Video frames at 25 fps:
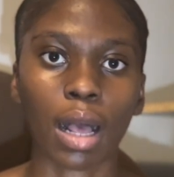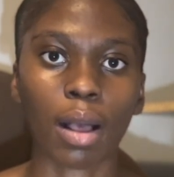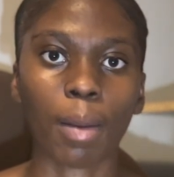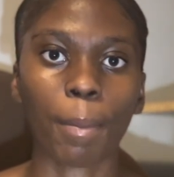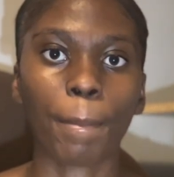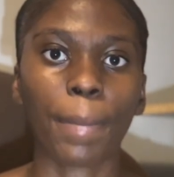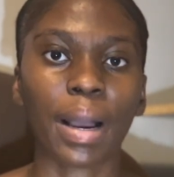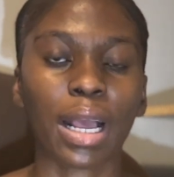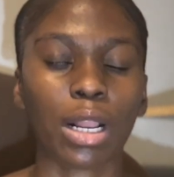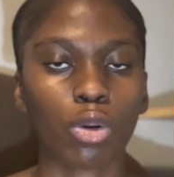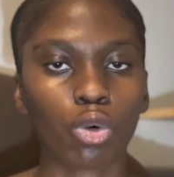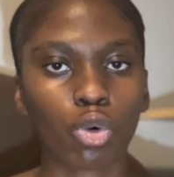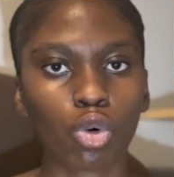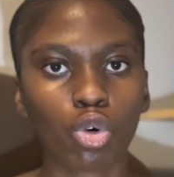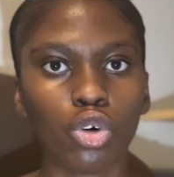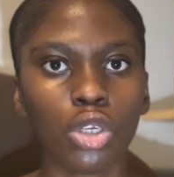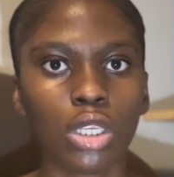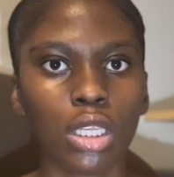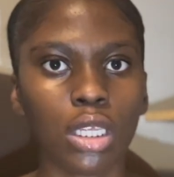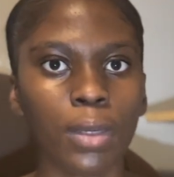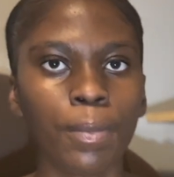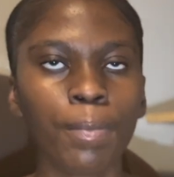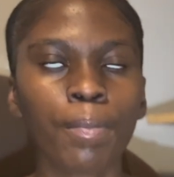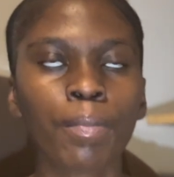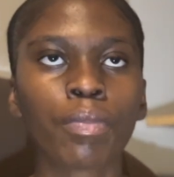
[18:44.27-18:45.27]

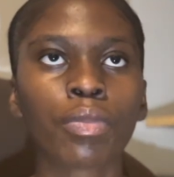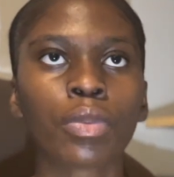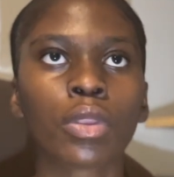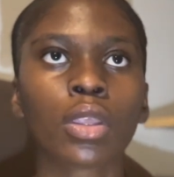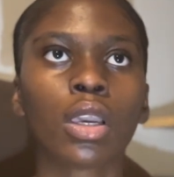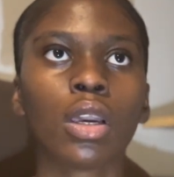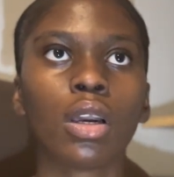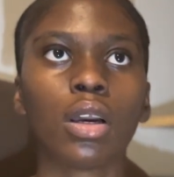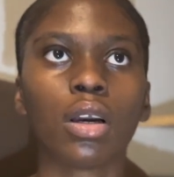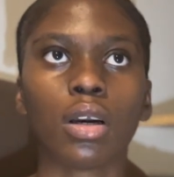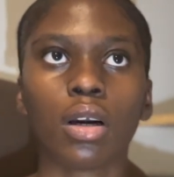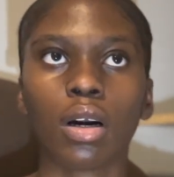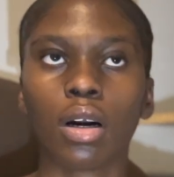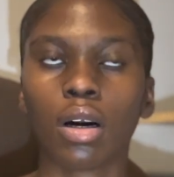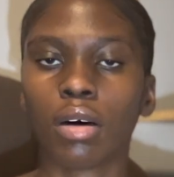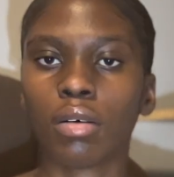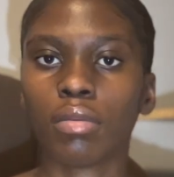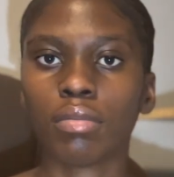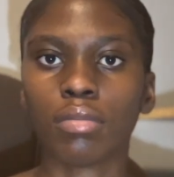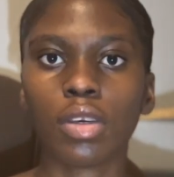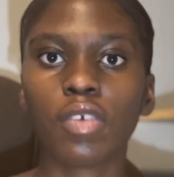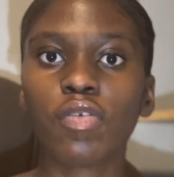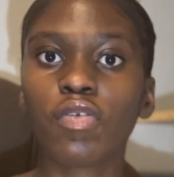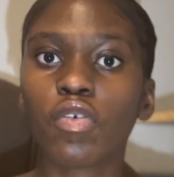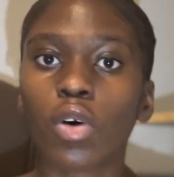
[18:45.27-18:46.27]
balcony.
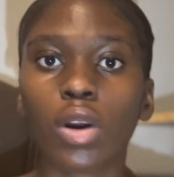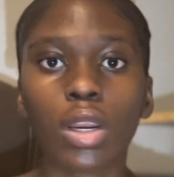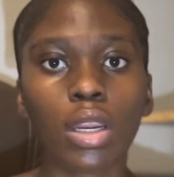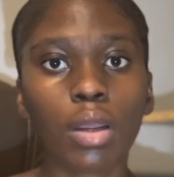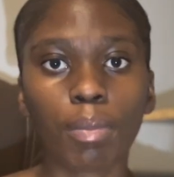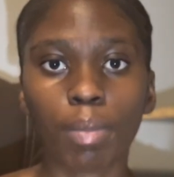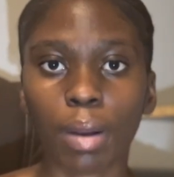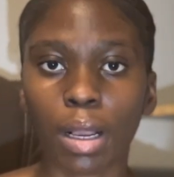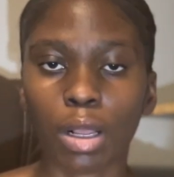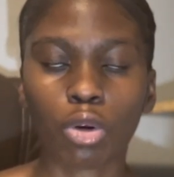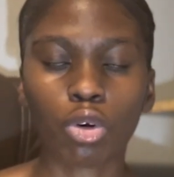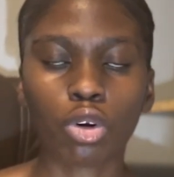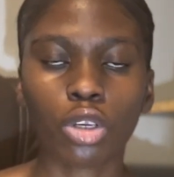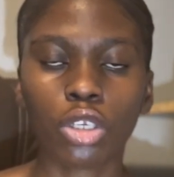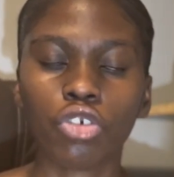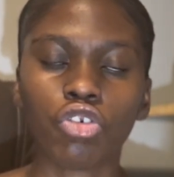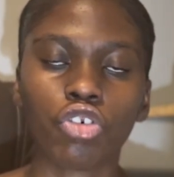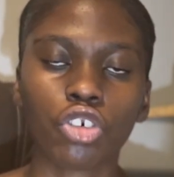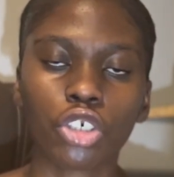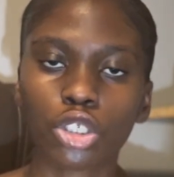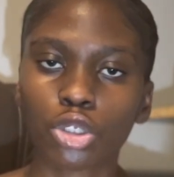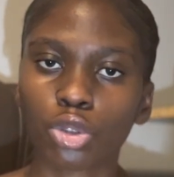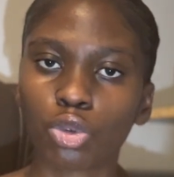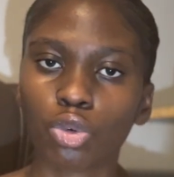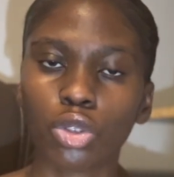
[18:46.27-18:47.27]
If you want a balcony,
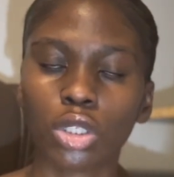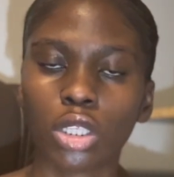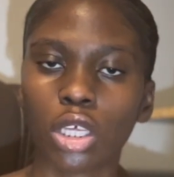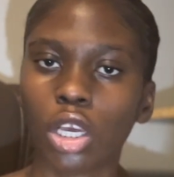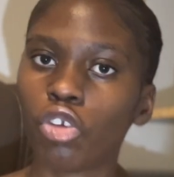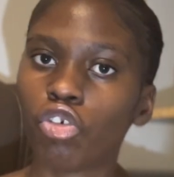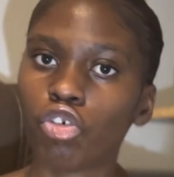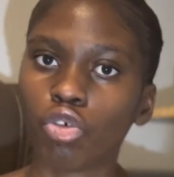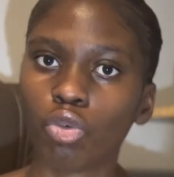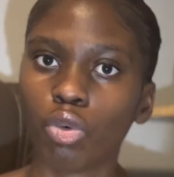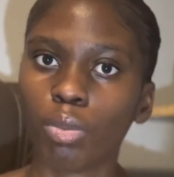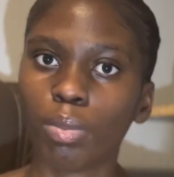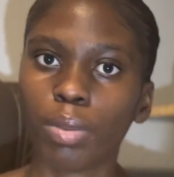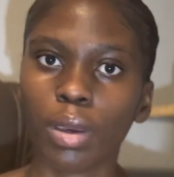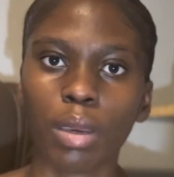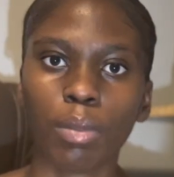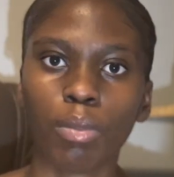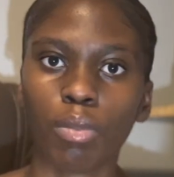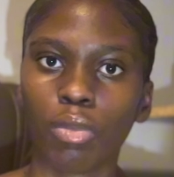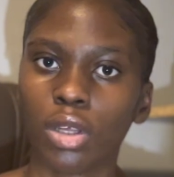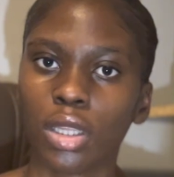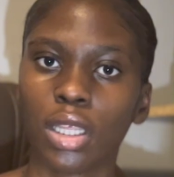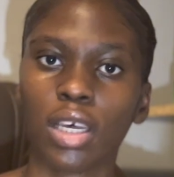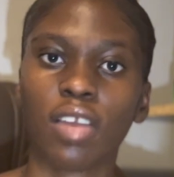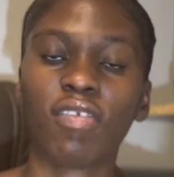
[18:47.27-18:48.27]
just know that you will pay
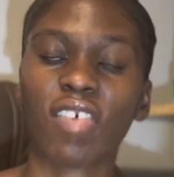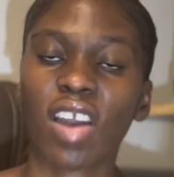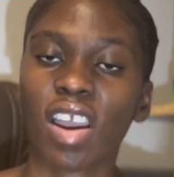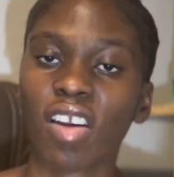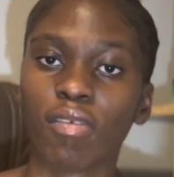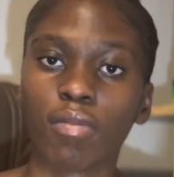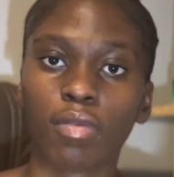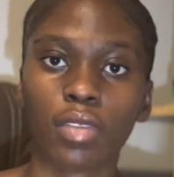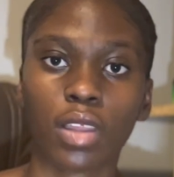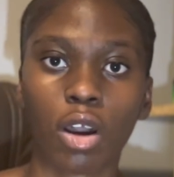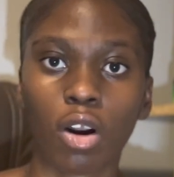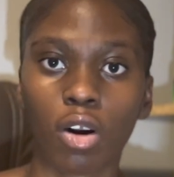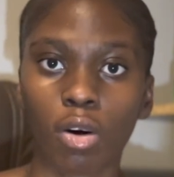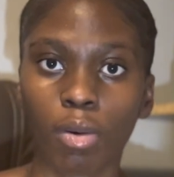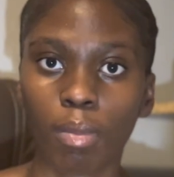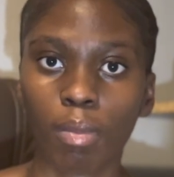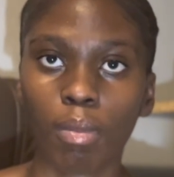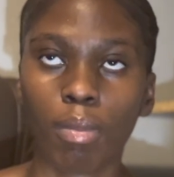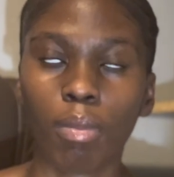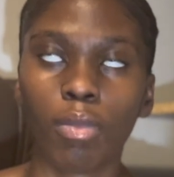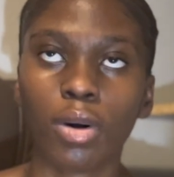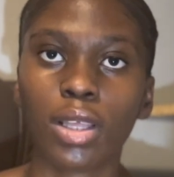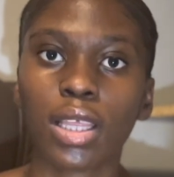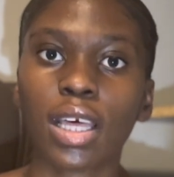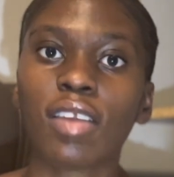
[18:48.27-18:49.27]
more than
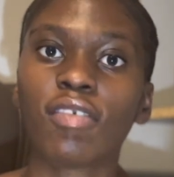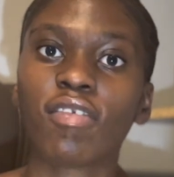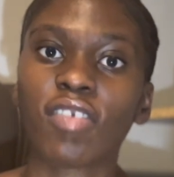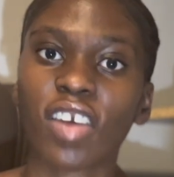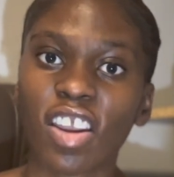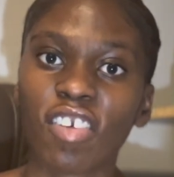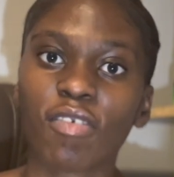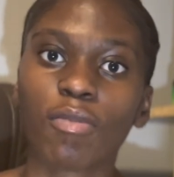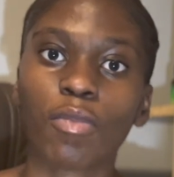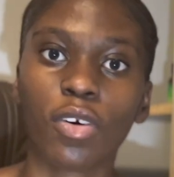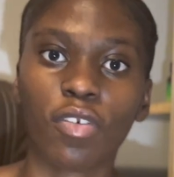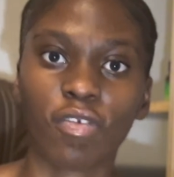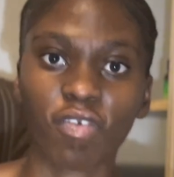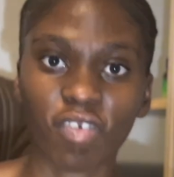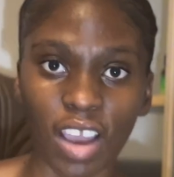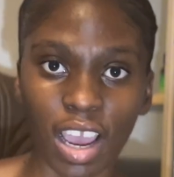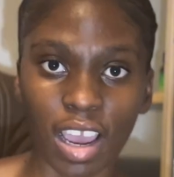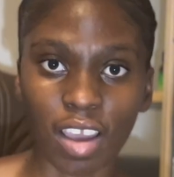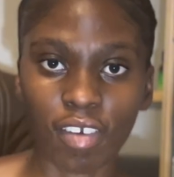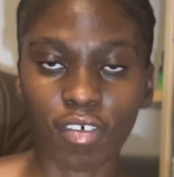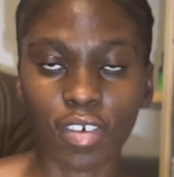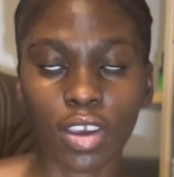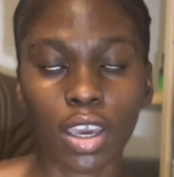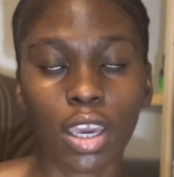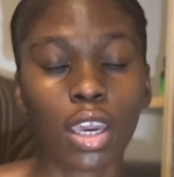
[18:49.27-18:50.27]

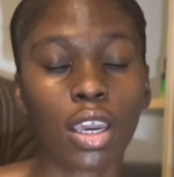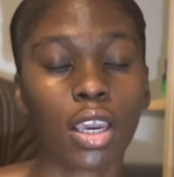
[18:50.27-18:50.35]
5.5.